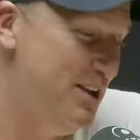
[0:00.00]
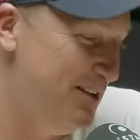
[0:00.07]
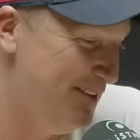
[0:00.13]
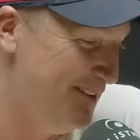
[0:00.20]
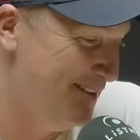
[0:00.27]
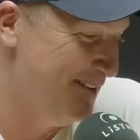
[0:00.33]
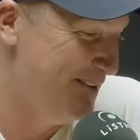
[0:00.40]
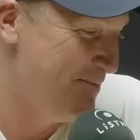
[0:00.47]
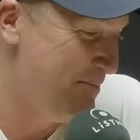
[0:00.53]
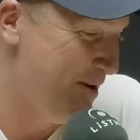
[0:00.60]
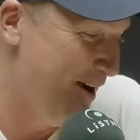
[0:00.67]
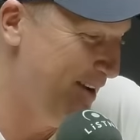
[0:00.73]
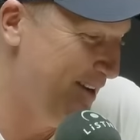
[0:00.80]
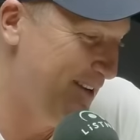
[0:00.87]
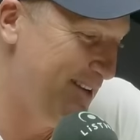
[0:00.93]
it, over mid-wicket
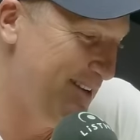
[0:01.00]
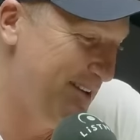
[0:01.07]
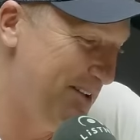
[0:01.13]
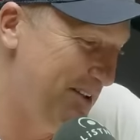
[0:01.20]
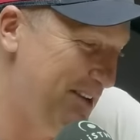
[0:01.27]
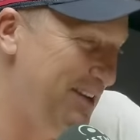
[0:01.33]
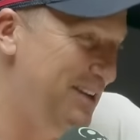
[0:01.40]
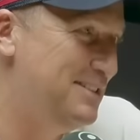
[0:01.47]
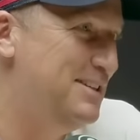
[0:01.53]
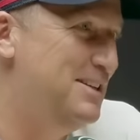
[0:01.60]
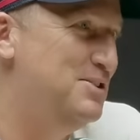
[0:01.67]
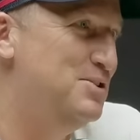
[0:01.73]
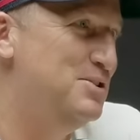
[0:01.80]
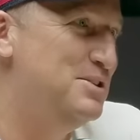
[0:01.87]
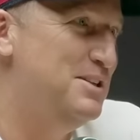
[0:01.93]
and things it, like that? It's
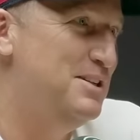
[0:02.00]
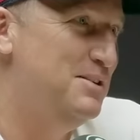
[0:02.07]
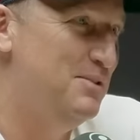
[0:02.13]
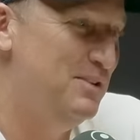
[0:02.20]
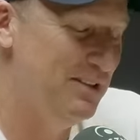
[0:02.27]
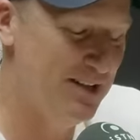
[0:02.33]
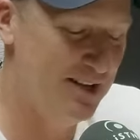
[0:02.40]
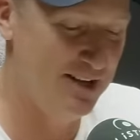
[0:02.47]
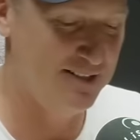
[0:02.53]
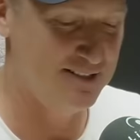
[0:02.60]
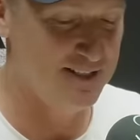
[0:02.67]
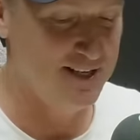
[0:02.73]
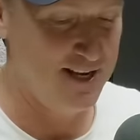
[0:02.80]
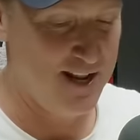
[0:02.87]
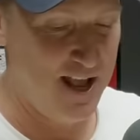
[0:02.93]
interesting uh,
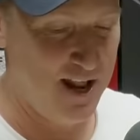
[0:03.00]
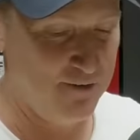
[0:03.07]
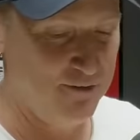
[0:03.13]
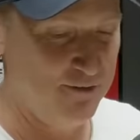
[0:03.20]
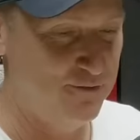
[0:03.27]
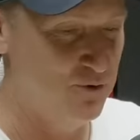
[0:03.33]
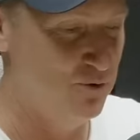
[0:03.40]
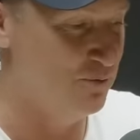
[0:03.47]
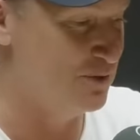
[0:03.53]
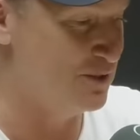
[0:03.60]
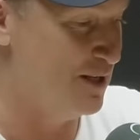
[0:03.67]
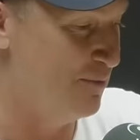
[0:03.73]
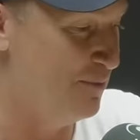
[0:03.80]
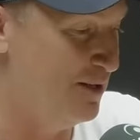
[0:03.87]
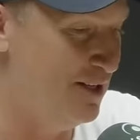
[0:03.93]
to get out of a form
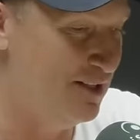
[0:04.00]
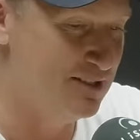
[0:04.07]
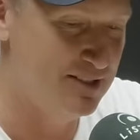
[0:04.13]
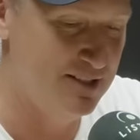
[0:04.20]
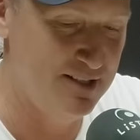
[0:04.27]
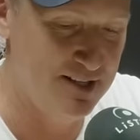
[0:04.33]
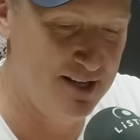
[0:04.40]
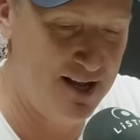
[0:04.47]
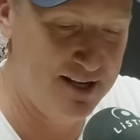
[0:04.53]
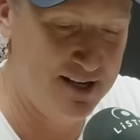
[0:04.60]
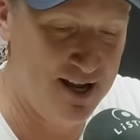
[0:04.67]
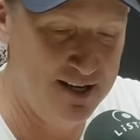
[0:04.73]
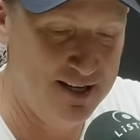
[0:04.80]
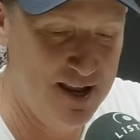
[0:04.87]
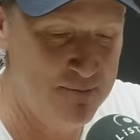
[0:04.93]
slump. It's,
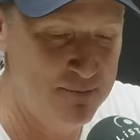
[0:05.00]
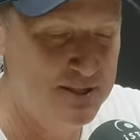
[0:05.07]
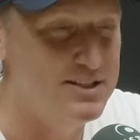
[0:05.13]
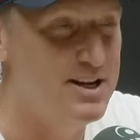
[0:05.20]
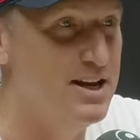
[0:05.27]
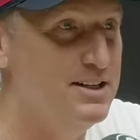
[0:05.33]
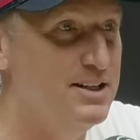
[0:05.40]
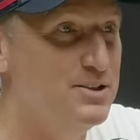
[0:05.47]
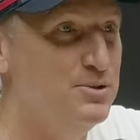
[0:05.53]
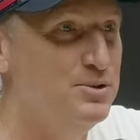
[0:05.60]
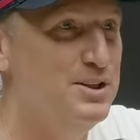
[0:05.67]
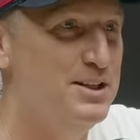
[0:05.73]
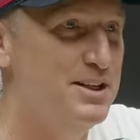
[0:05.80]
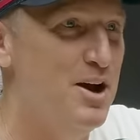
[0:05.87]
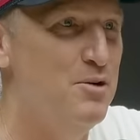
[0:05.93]
okay, it can be
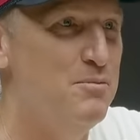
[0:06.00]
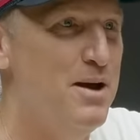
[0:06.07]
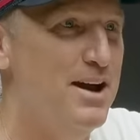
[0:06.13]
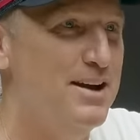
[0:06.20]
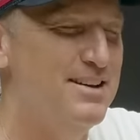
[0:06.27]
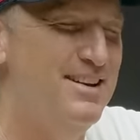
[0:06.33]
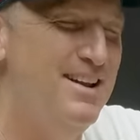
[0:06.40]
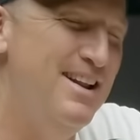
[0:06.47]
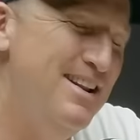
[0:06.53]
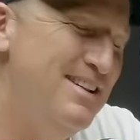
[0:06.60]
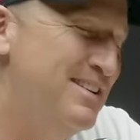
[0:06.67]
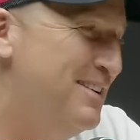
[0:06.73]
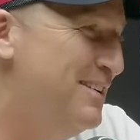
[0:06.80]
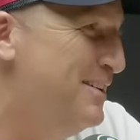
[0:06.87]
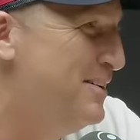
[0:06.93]
technical. You go back and,
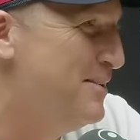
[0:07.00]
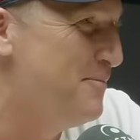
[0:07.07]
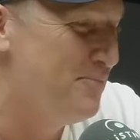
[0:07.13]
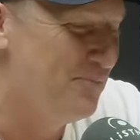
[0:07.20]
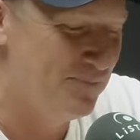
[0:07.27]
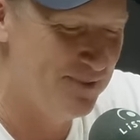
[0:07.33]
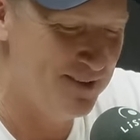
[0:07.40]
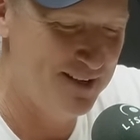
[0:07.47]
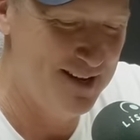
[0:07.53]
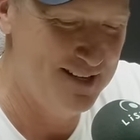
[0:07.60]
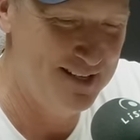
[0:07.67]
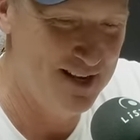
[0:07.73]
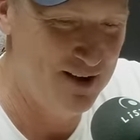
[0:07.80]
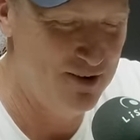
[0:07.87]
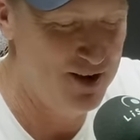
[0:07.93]
and
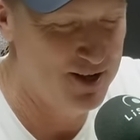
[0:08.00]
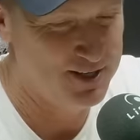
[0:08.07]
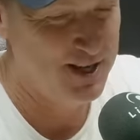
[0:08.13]
and you go,